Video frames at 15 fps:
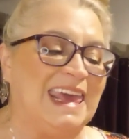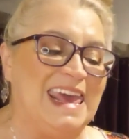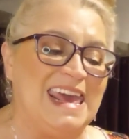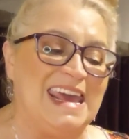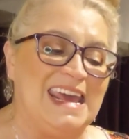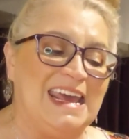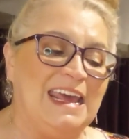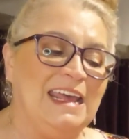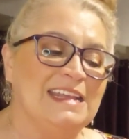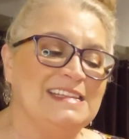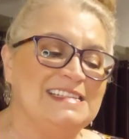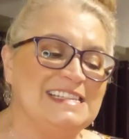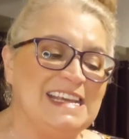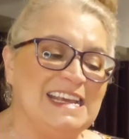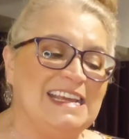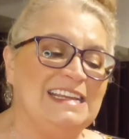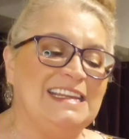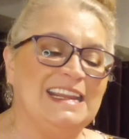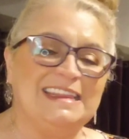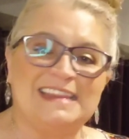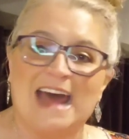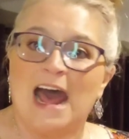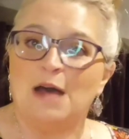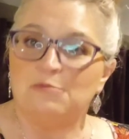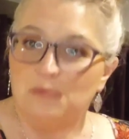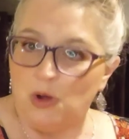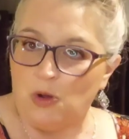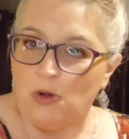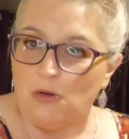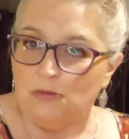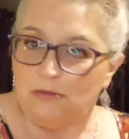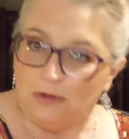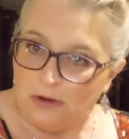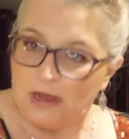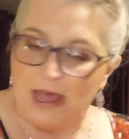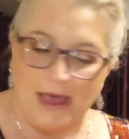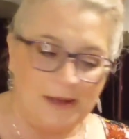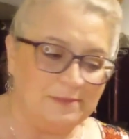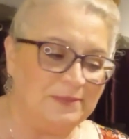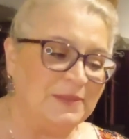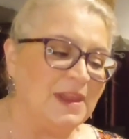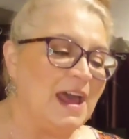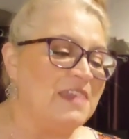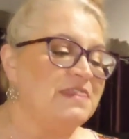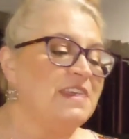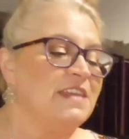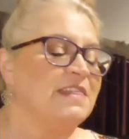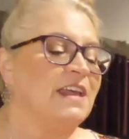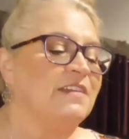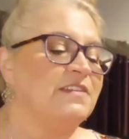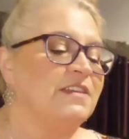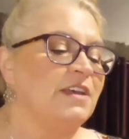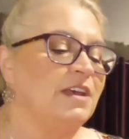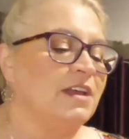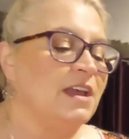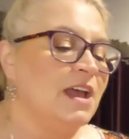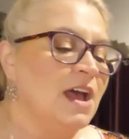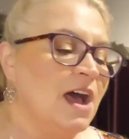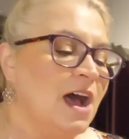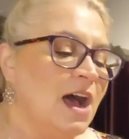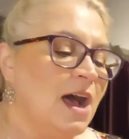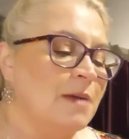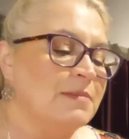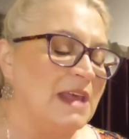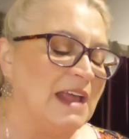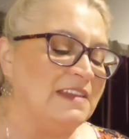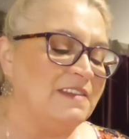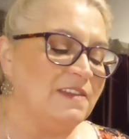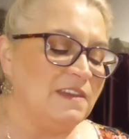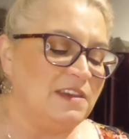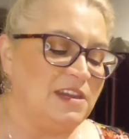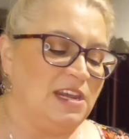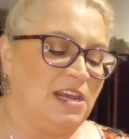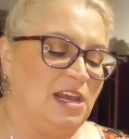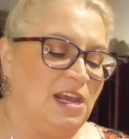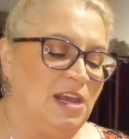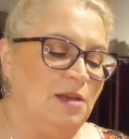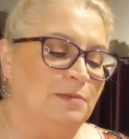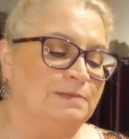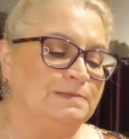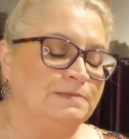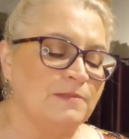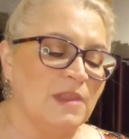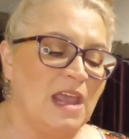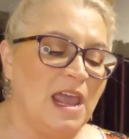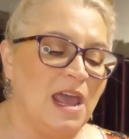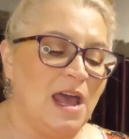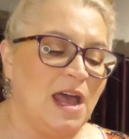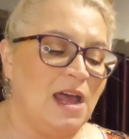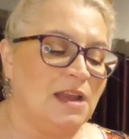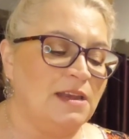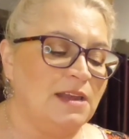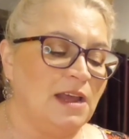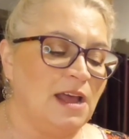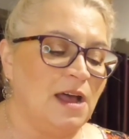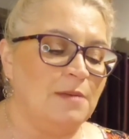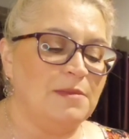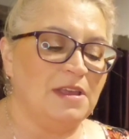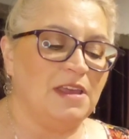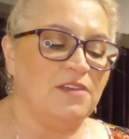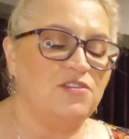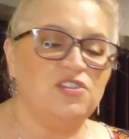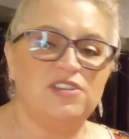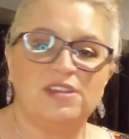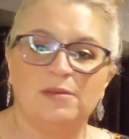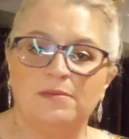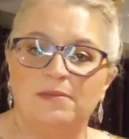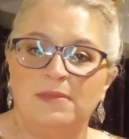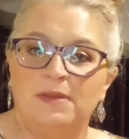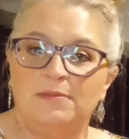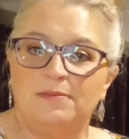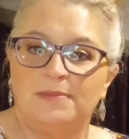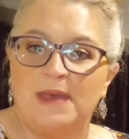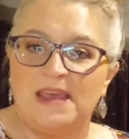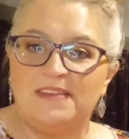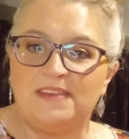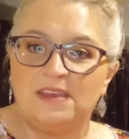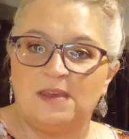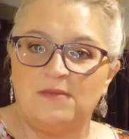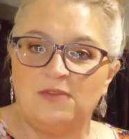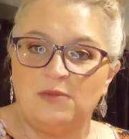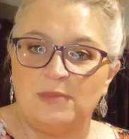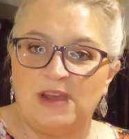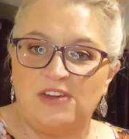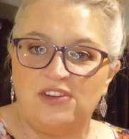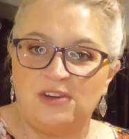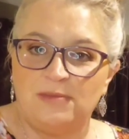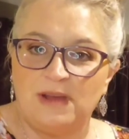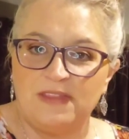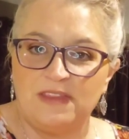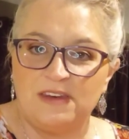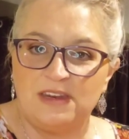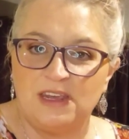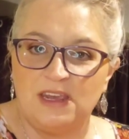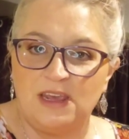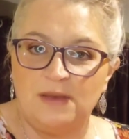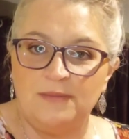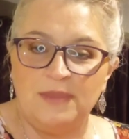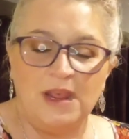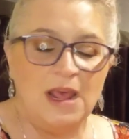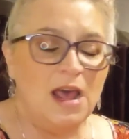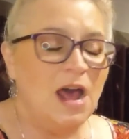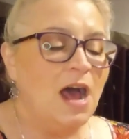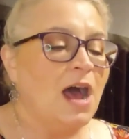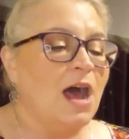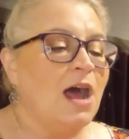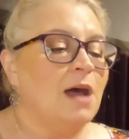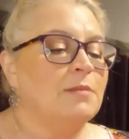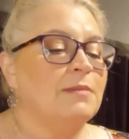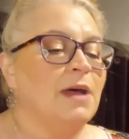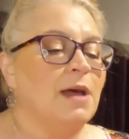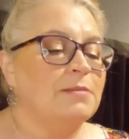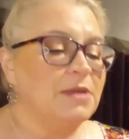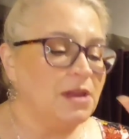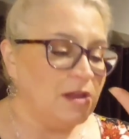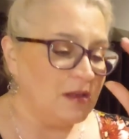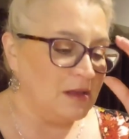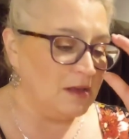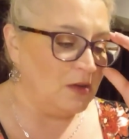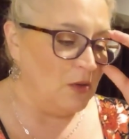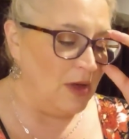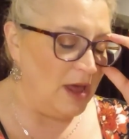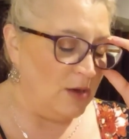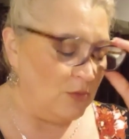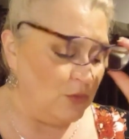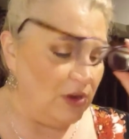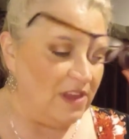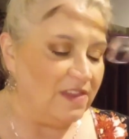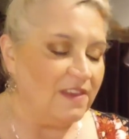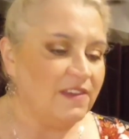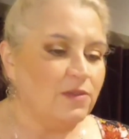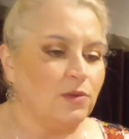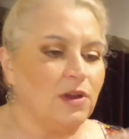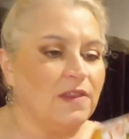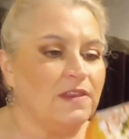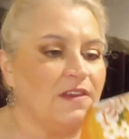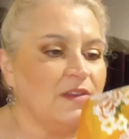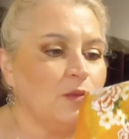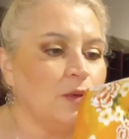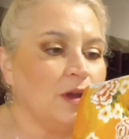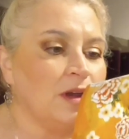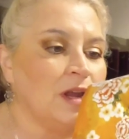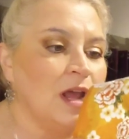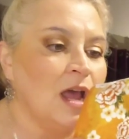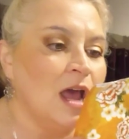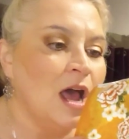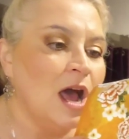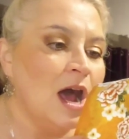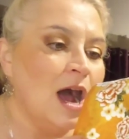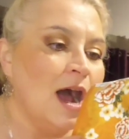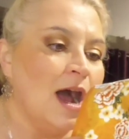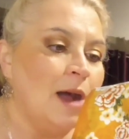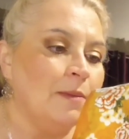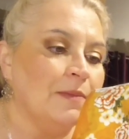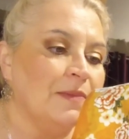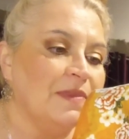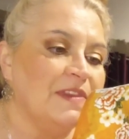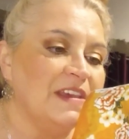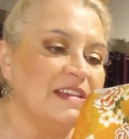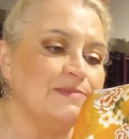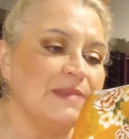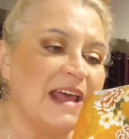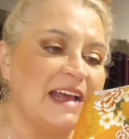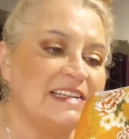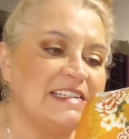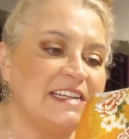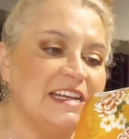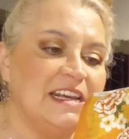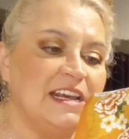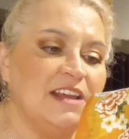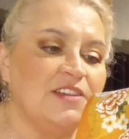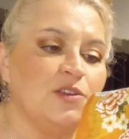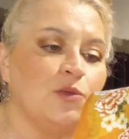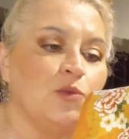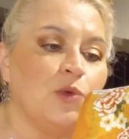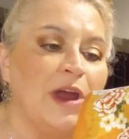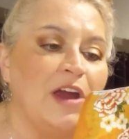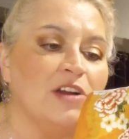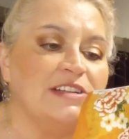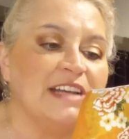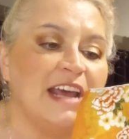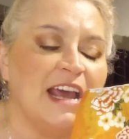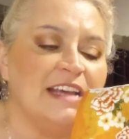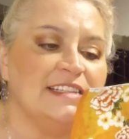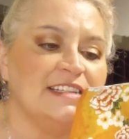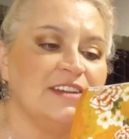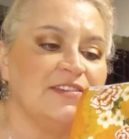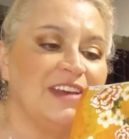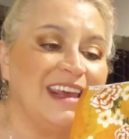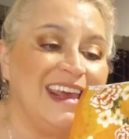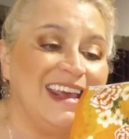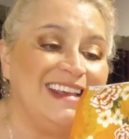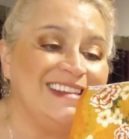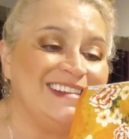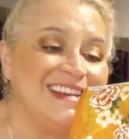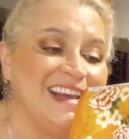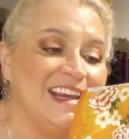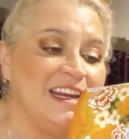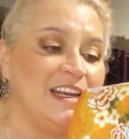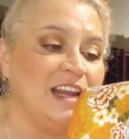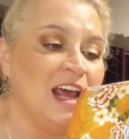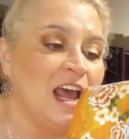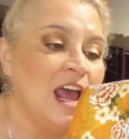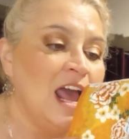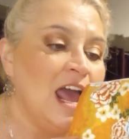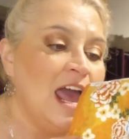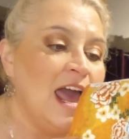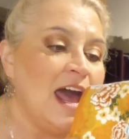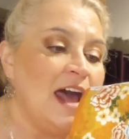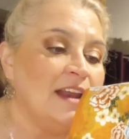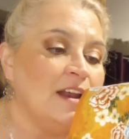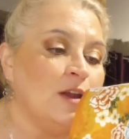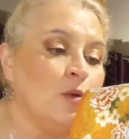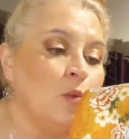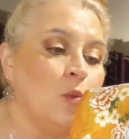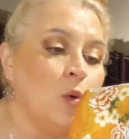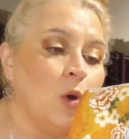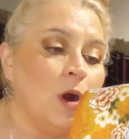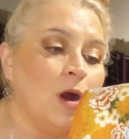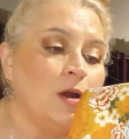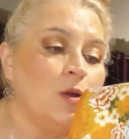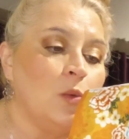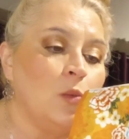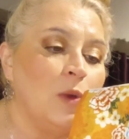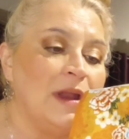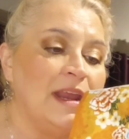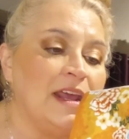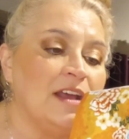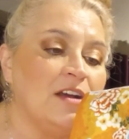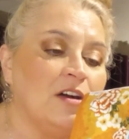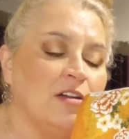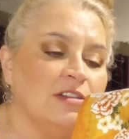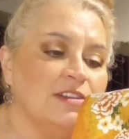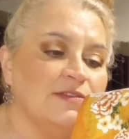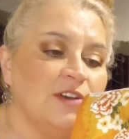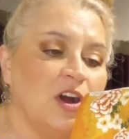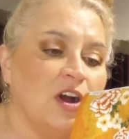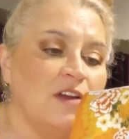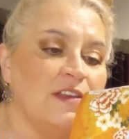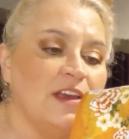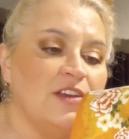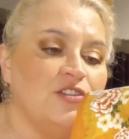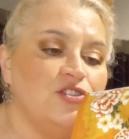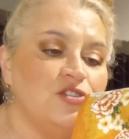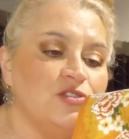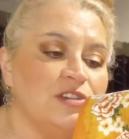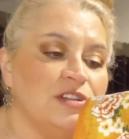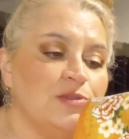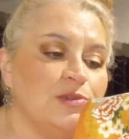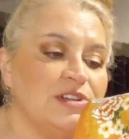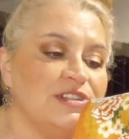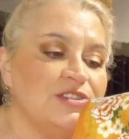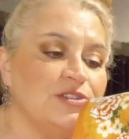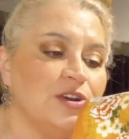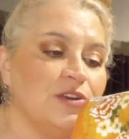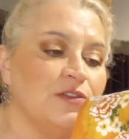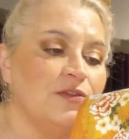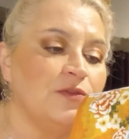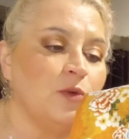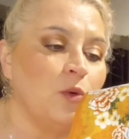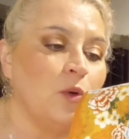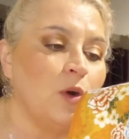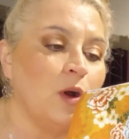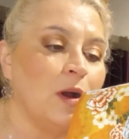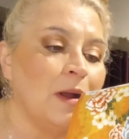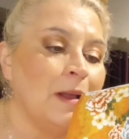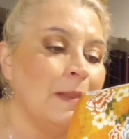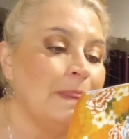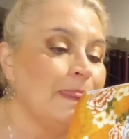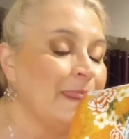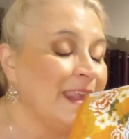King Zin Da Mo, okay? I think that's it. Um, that's the tea, and um, it gives you some basic information about the tea. Um, I'm going to go ahead and read this one on this one. Um, this black tea is a rare taste of King Zine and an award-winning cultivar that is usually reserved for